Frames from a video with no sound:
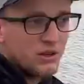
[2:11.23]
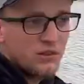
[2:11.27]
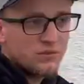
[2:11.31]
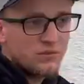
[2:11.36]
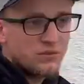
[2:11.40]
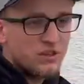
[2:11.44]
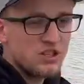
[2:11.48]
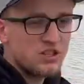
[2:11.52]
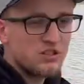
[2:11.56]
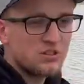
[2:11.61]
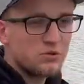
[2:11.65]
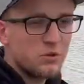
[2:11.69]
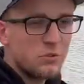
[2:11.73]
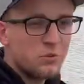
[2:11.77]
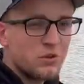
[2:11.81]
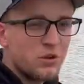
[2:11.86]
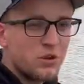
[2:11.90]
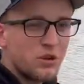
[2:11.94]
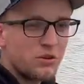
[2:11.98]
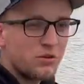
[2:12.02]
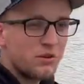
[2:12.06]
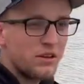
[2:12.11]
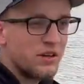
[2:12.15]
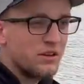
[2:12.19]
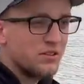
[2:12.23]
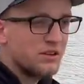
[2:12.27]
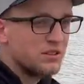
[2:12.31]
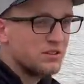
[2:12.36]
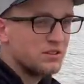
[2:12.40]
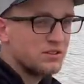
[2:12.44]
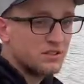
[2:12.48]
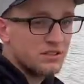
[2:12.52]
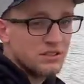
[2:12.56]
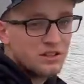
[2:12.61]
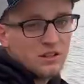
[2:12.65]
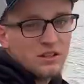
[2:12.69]
fish swimming all around
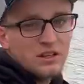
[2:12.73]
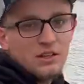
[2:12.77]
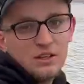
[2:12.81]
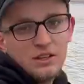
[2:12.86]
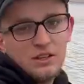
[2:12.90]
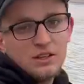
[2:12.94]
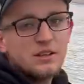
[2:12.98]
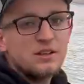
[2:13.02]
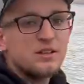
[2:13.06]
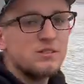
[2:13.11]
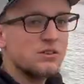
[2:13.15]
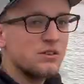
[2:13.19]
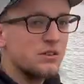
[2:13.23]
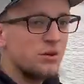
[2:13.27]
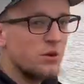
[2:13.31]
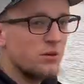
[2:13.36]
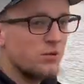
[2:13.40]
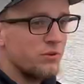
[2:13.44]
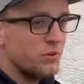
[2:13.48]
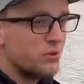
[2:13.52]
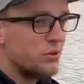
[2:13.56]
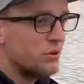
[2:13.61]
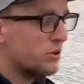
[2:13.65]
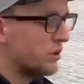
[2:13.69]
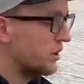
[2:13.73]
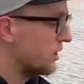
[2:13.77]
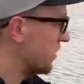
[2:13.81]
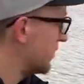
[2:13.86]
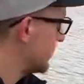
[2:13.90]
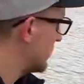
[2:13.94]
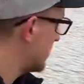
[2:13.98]
us. So hopefully we're hooking into